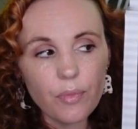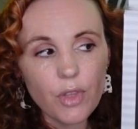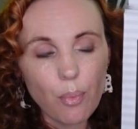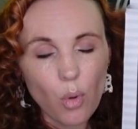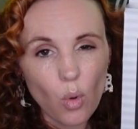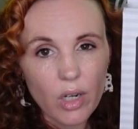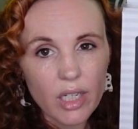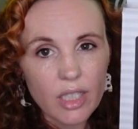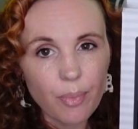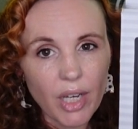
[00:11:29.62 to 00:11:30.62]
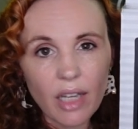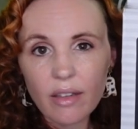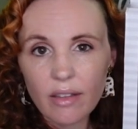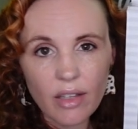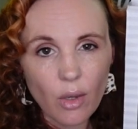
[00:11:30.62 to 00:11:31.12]
the boards,
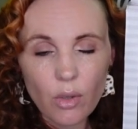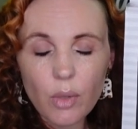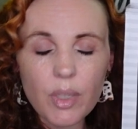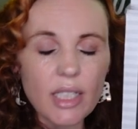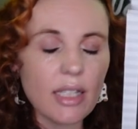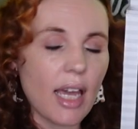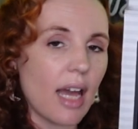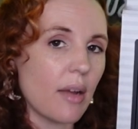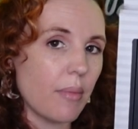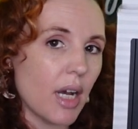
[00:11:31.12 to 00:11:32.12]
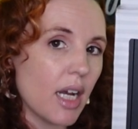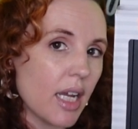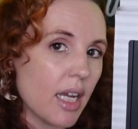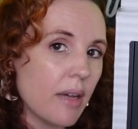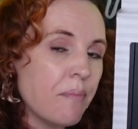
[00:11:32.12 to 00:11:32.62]
but the only ones that they had at
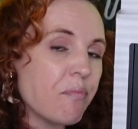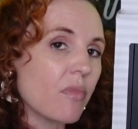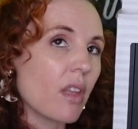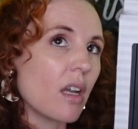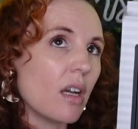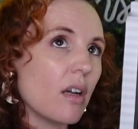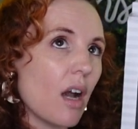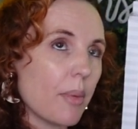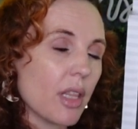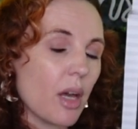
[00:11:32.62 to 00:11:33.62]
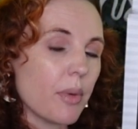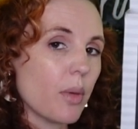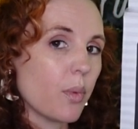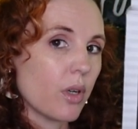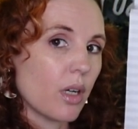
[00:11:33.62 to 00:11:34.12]
my Hobby
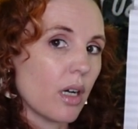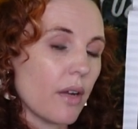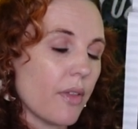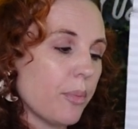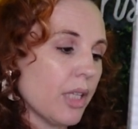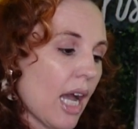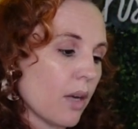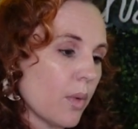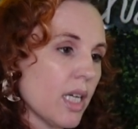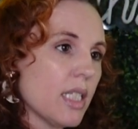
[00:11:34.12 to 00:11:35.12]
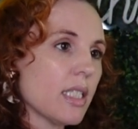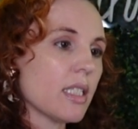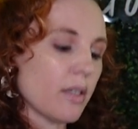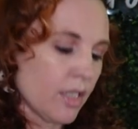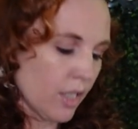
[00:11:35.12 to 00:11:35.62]
Lobby were the black
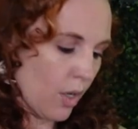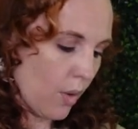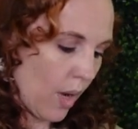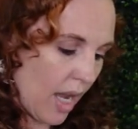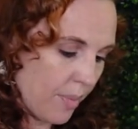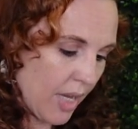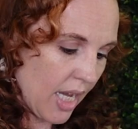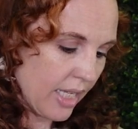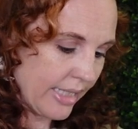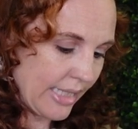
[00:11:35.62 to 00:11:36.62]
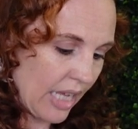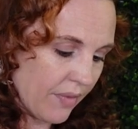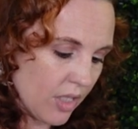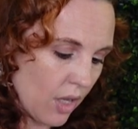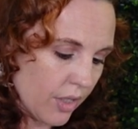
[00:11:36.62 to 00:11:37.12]
ones. So I paid
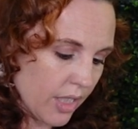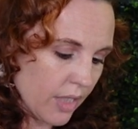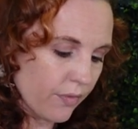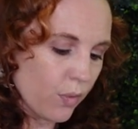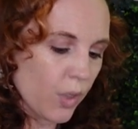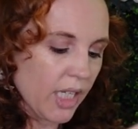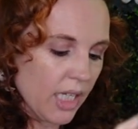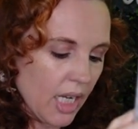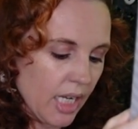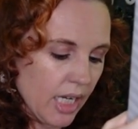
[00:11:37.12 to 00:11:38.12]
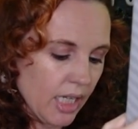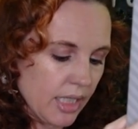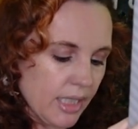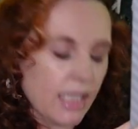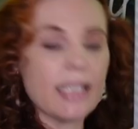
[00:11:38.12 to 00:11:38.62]

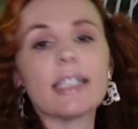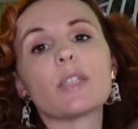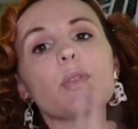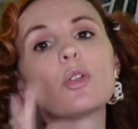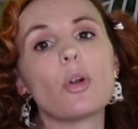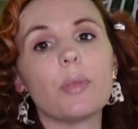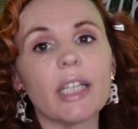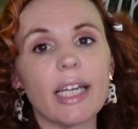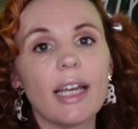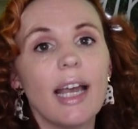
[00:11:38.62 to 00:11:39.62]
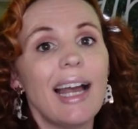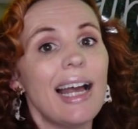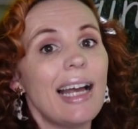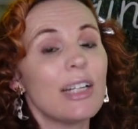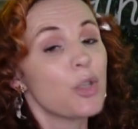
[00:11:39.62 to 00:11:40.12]
$7.49. This was normally
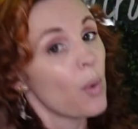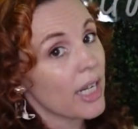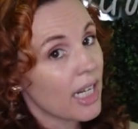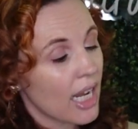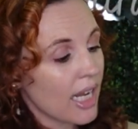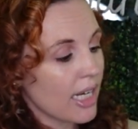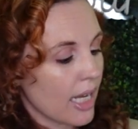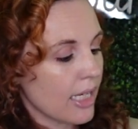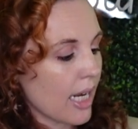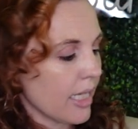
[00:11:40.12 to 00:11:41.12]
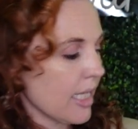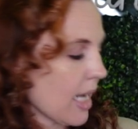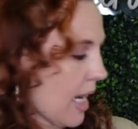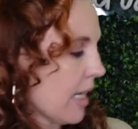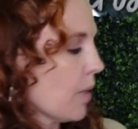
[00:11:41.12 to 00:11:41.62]

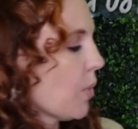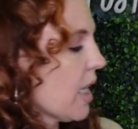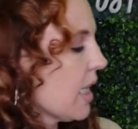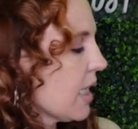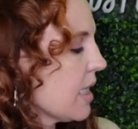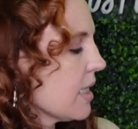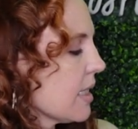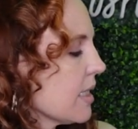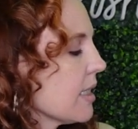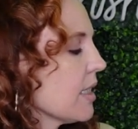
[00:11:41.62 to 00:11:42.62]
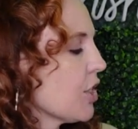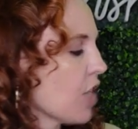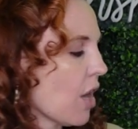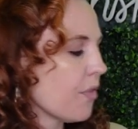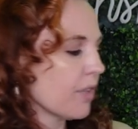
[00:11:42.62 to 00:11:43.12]
$29.99. And what it is, is a
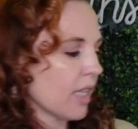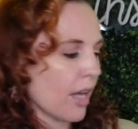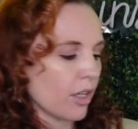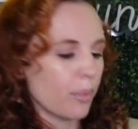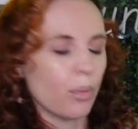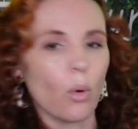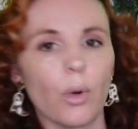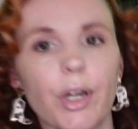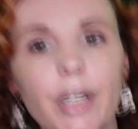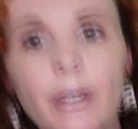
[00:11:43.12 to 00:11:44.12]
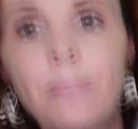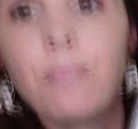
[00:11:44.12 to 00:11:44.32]
shelf letter board